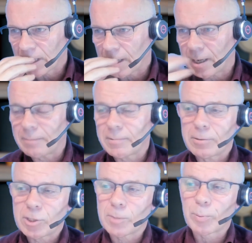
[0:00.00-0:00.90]
And I
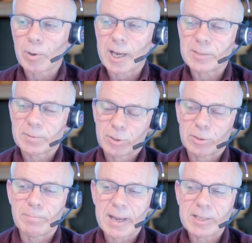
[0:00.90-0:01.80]
was surprised because you
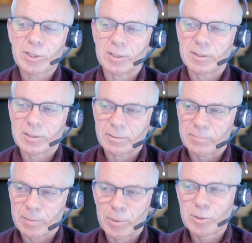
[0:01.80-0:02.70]
mentioned
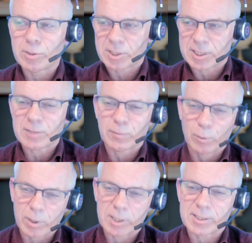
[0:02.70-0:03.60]
the most successful
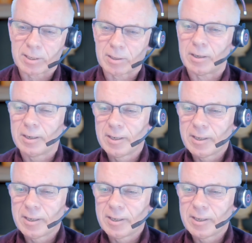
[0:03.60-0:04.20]
ones that are